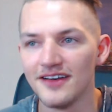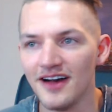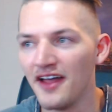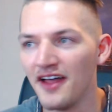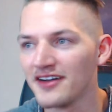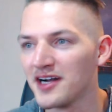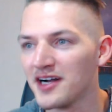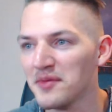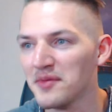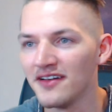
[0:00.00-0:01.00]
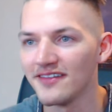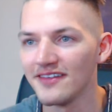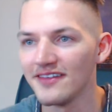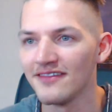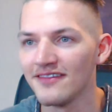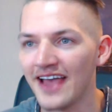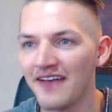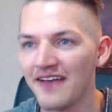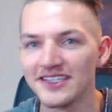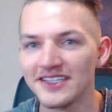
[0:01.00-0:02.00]
another tournament, like
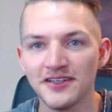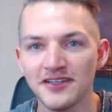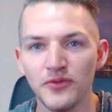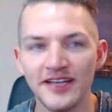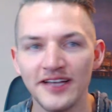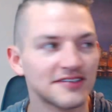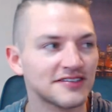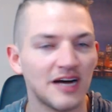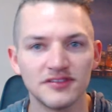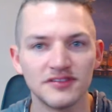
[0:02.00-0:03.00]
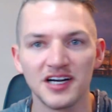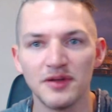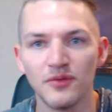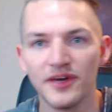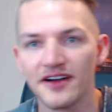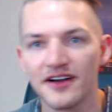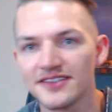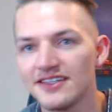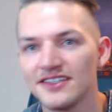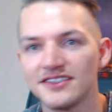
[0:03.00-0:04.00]
every single week there's a couple tournament winners,
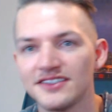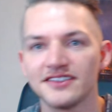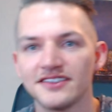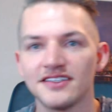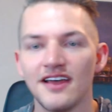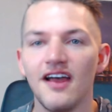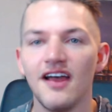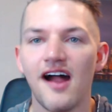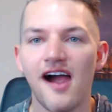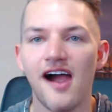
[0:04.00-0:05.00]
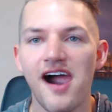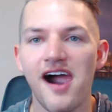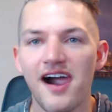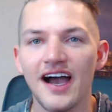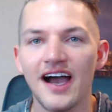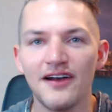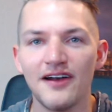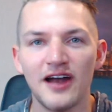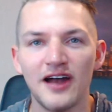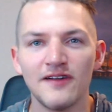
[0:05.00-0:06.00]
and it's just, I
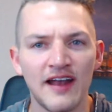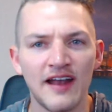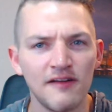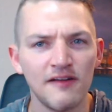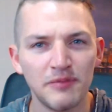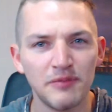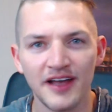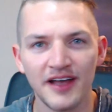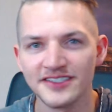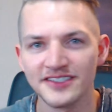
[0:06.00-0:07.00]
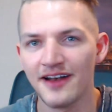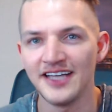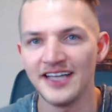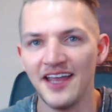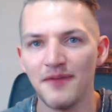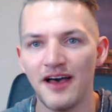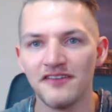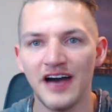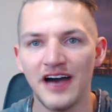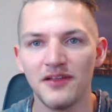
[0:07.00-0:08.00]
don't know if people are still entertained by
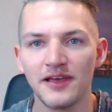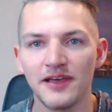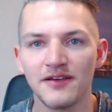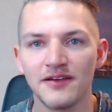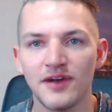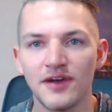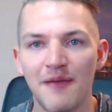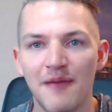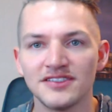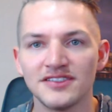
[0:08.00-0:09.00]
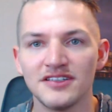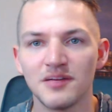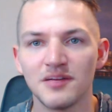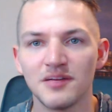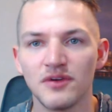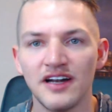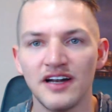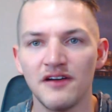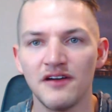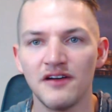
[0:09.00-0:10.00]
following what happens in the tournament world. I don't
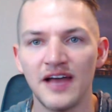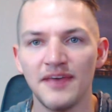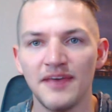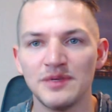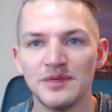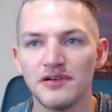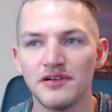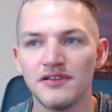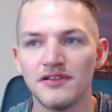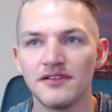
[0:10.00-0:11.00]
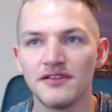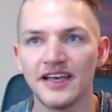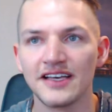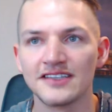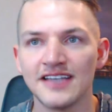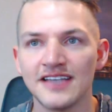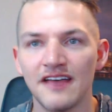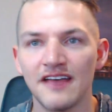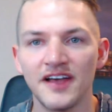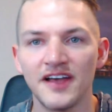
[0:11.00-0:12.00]
even know if that makes people like exciting. I
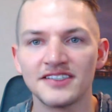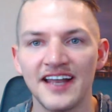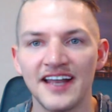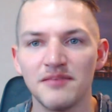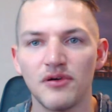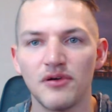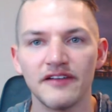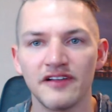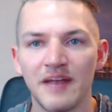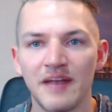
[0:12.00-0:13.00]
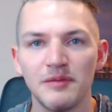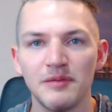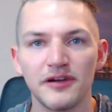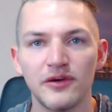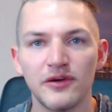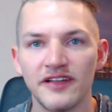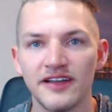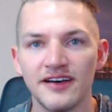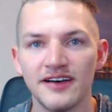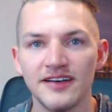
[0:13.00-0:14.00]
feel like it's got to get boring for a lot of people pretty quickly
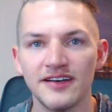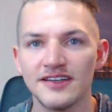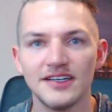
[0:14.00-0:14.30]
to.